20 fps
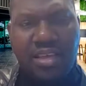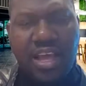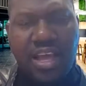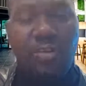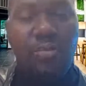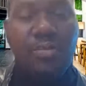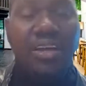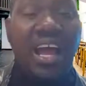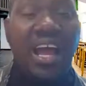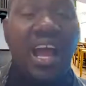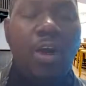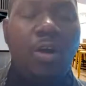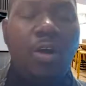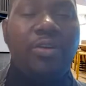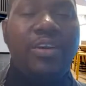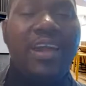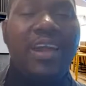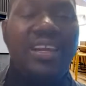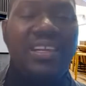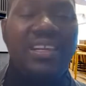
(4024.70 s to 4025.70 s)
And no matter how
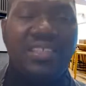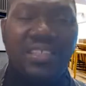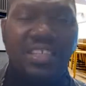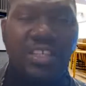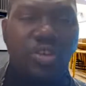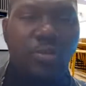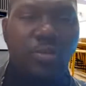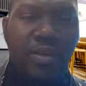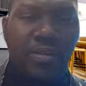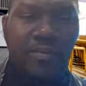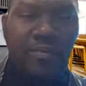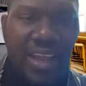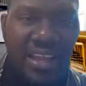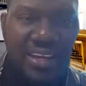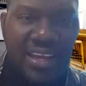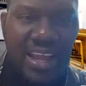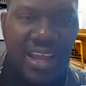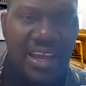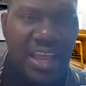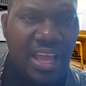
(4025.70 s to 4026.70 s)
unrealistic you may
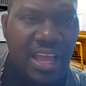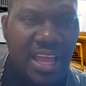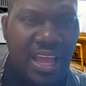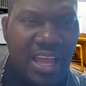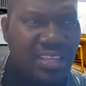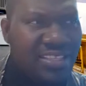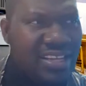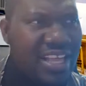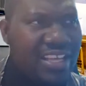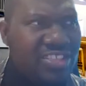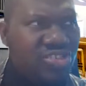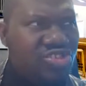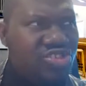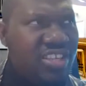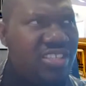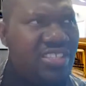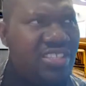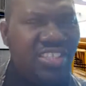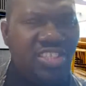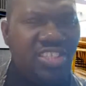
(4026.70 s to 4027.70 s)
find that it's like
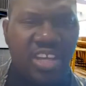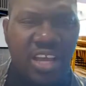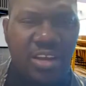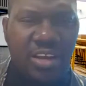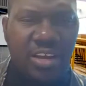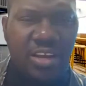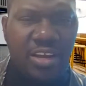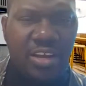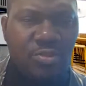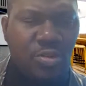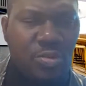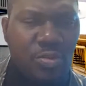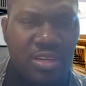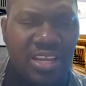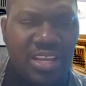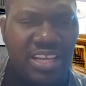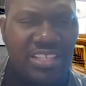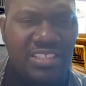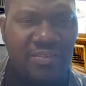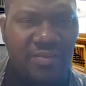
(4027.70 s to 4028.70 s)
chasing shadows. Nobody
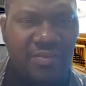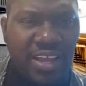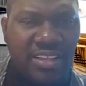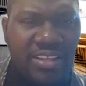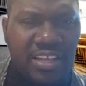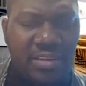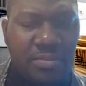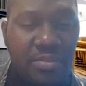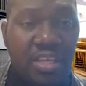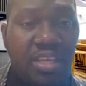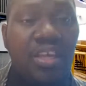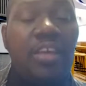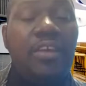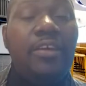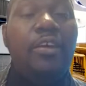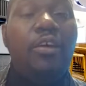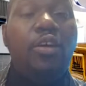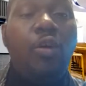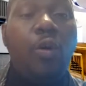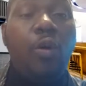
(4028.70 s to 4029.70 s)
has invited me.
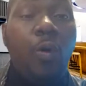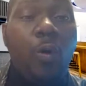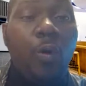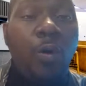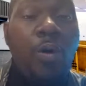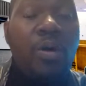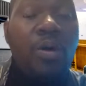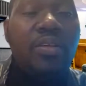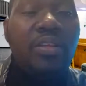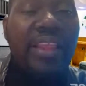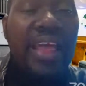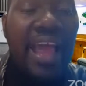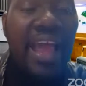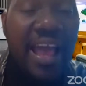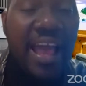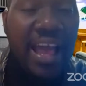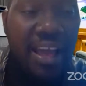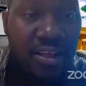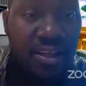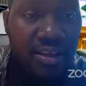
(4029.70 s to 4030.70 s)
Go
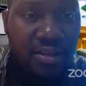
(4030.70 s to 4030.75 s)
there.